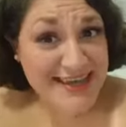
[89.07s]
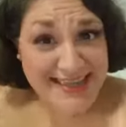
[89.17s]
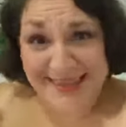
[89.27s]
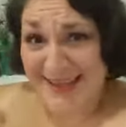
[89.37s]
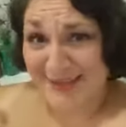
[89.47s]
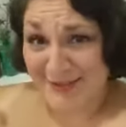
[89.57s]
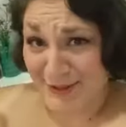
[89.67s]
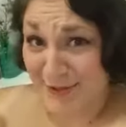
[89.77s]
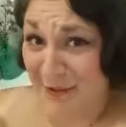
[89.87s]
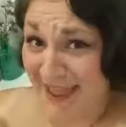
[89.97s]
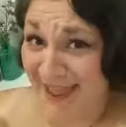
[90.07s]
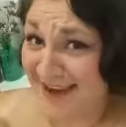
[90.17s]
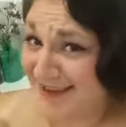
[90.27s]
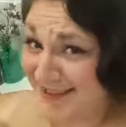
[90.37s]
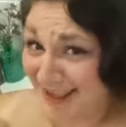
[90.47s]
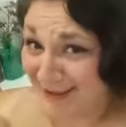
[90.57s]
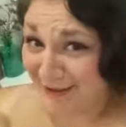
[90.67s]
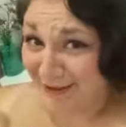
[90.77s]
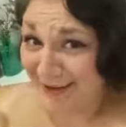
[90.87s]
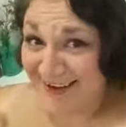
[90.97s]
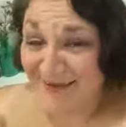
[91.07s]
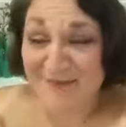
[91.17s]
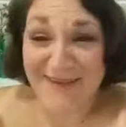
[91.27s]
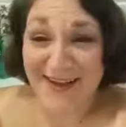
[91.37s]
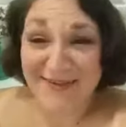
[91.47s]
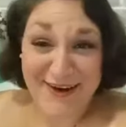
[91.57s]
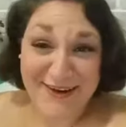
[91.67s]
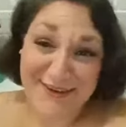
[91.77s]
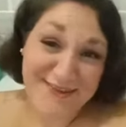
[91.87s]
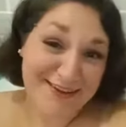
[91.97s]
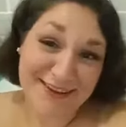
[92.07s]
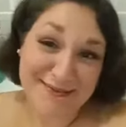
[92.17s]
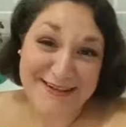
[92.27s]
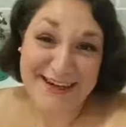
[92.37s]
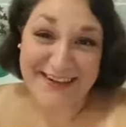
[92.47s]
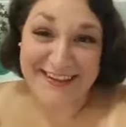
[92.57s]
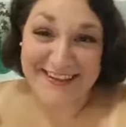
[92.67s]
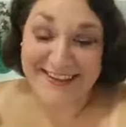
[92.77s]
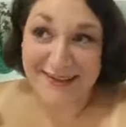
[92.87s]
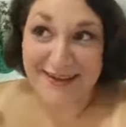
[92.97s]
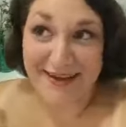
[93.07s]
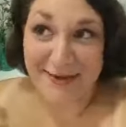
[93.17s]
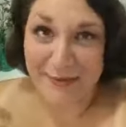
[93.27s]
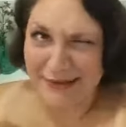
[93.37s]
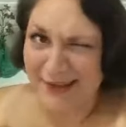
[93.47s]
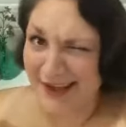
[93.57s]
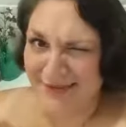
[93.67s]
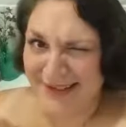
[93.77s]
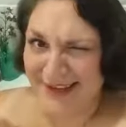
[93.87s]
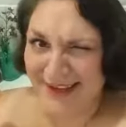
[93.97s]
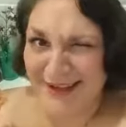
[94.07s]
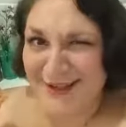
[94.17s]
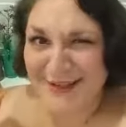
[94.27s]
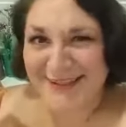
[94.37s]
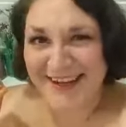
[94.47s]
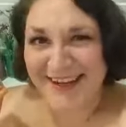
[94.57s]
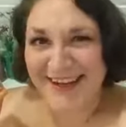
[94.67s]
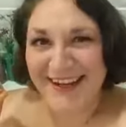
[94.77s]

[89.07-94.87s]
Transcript: Thanks to Penn and Teller, my very favorite libertarians, alive today, I should say.